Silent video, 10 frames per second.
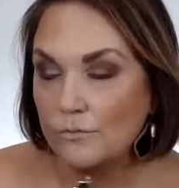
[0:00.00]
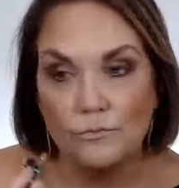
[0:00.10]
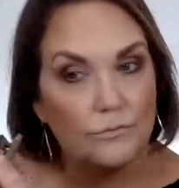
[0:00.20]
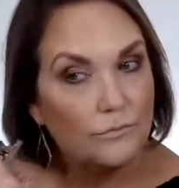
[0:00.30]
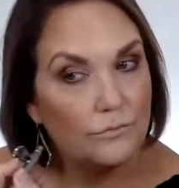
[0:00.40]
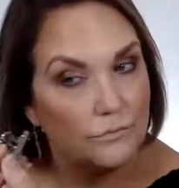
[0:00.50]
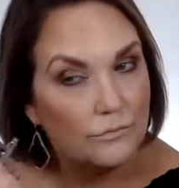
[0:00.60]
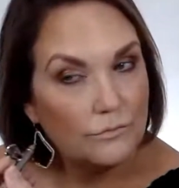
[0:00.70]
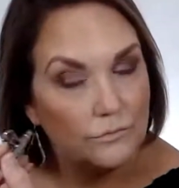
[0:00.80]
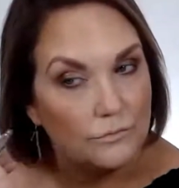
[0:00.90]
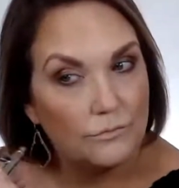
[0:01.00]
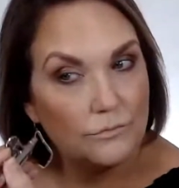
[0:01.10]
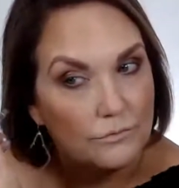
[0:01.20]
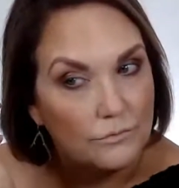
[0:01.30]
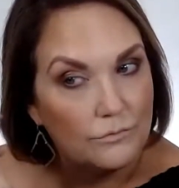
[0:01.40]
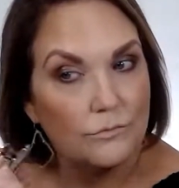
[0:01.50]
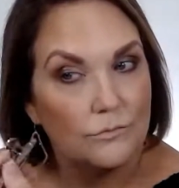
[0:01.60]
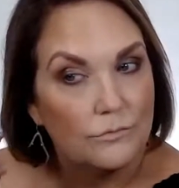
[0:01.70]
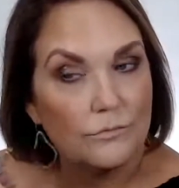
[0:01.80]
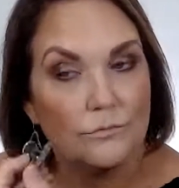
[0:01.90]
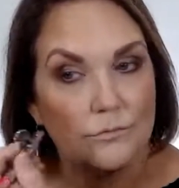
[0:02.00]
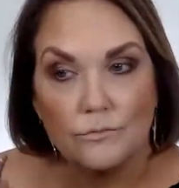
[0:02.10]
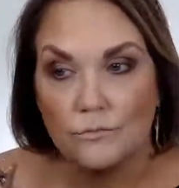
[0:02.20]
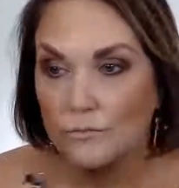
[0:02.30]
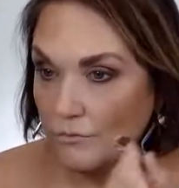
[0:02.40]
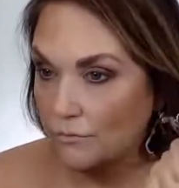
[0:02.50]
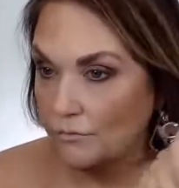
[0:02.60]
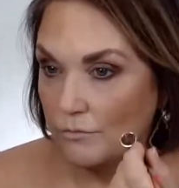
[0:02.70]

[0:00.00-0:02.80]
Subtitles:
[no speech]